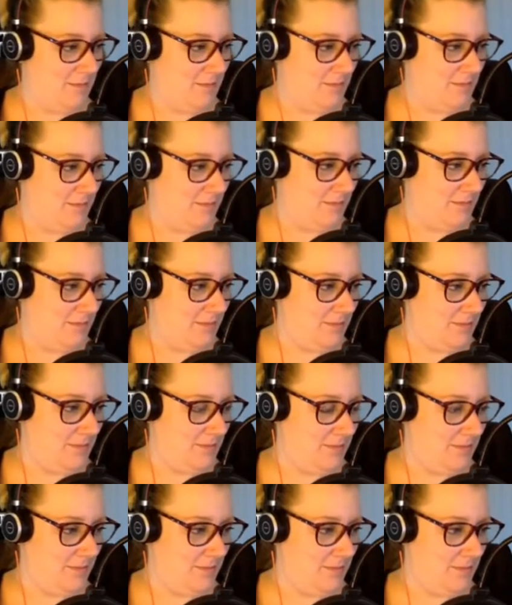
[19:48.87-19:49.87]

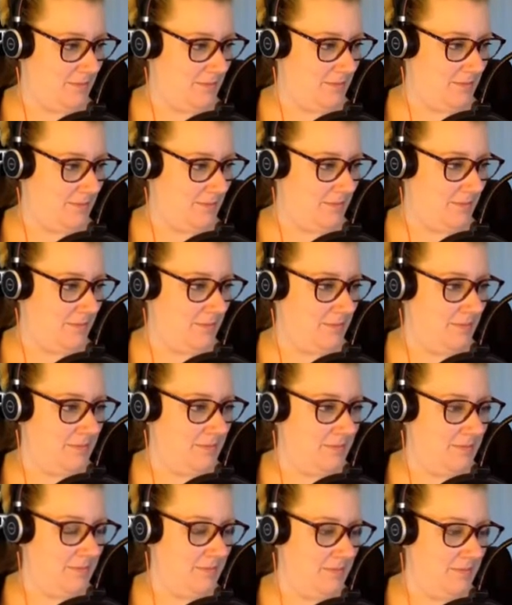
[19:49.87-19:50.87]

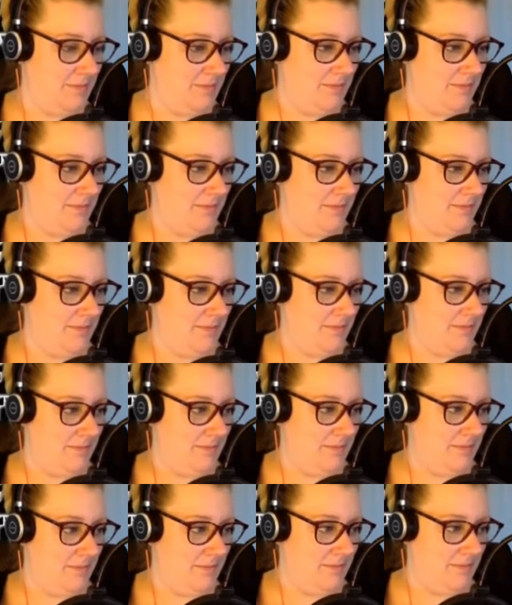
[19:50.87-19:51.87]

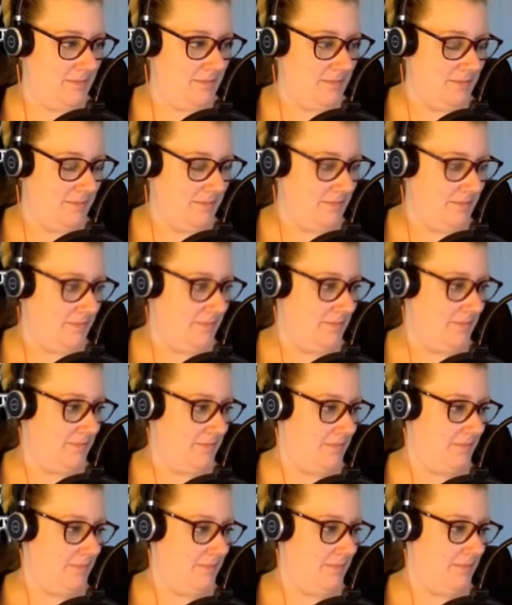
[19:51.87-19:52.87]

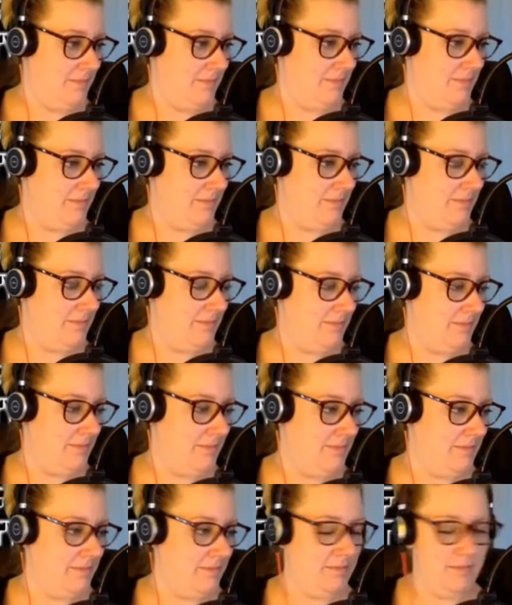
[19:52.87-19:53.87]

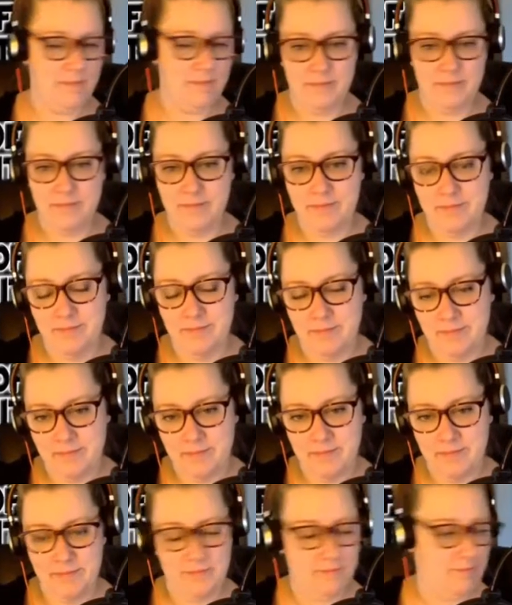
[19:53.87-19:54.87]

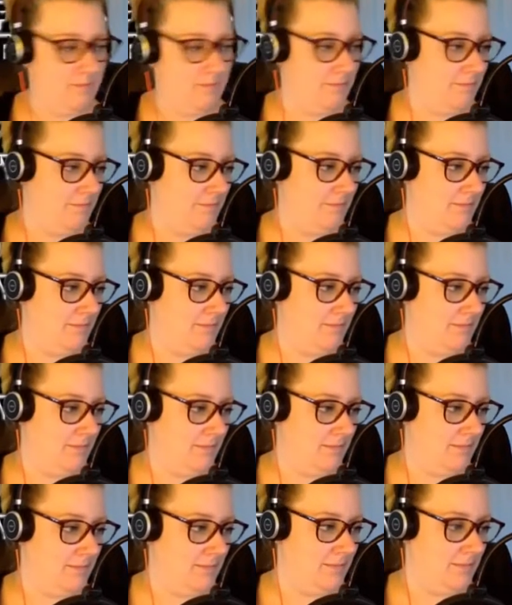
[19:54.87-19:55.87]

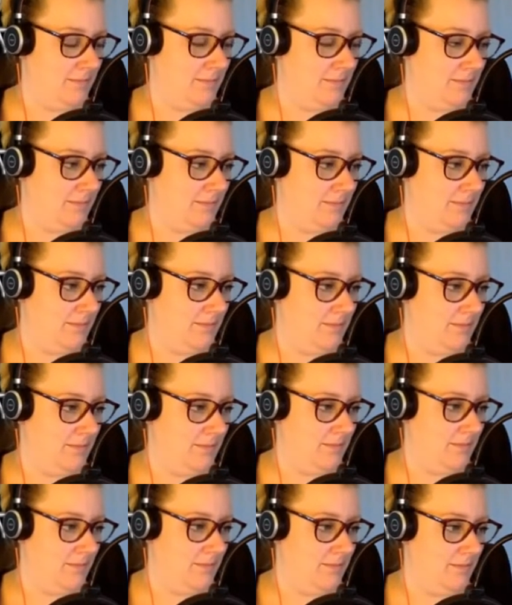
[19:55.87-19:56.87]
The person shown says nothing.